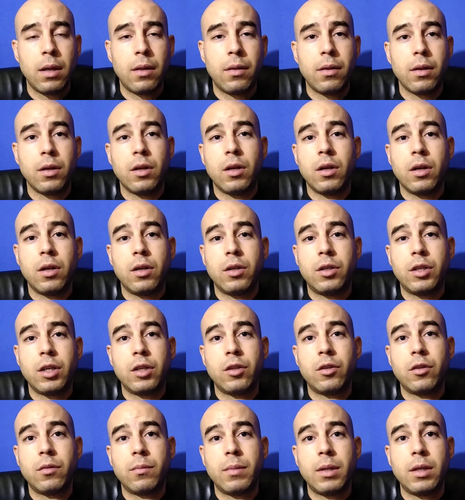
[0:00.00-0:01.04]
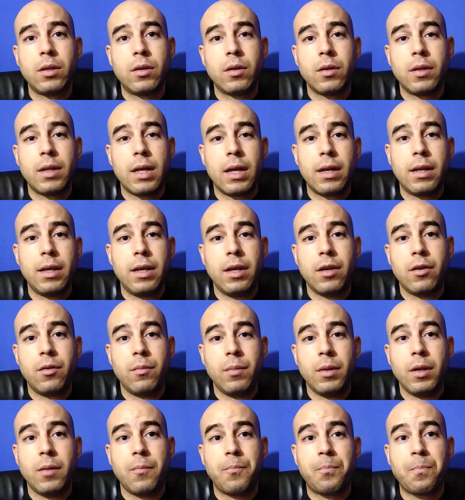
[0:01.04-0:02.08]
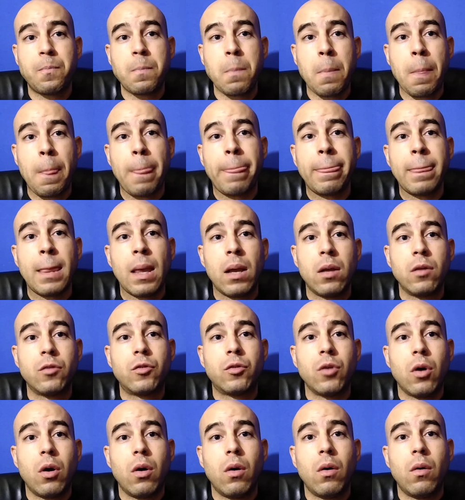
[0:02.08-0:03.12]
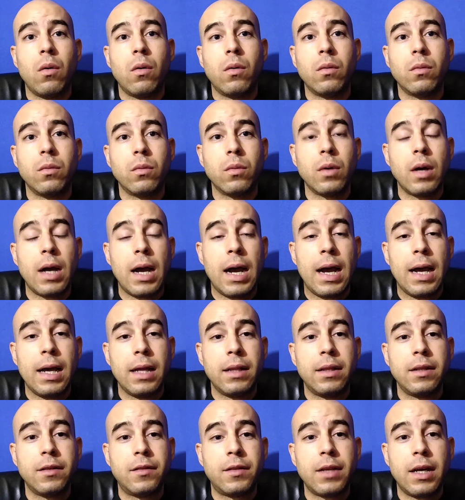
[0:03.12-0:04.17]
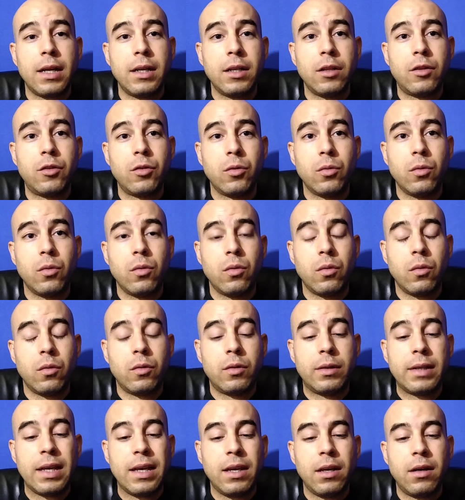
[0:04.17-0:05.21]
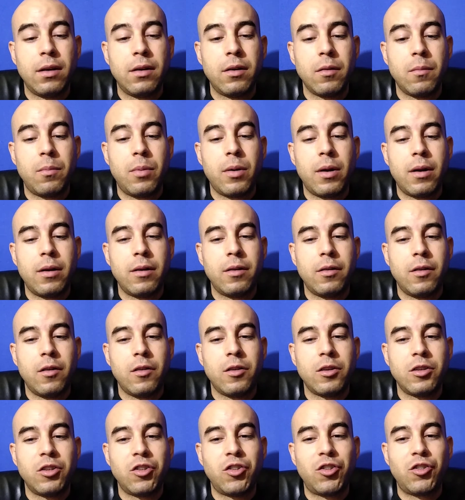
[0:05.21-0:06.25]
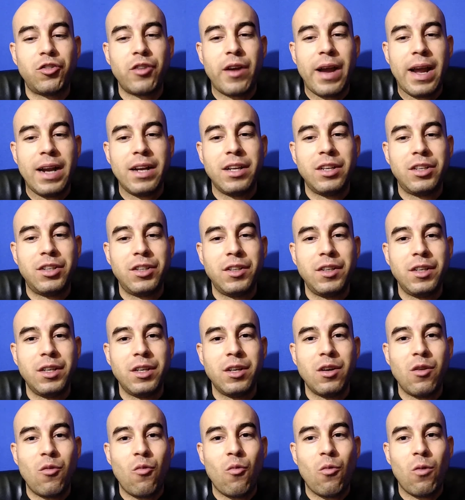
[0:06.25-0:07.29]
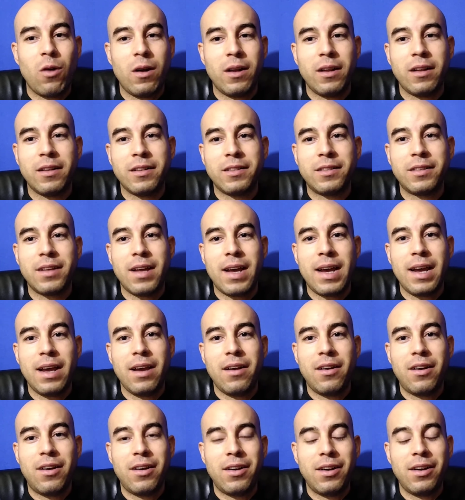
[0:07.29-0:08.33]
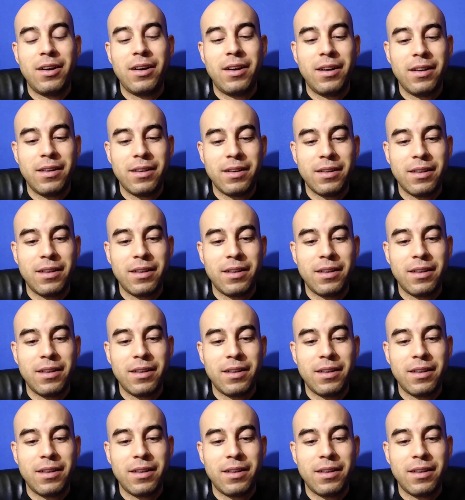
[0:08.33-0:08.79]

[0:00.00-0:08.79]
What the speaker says: the gentleman could not hear me. So I decided to take upon another strategy once I heard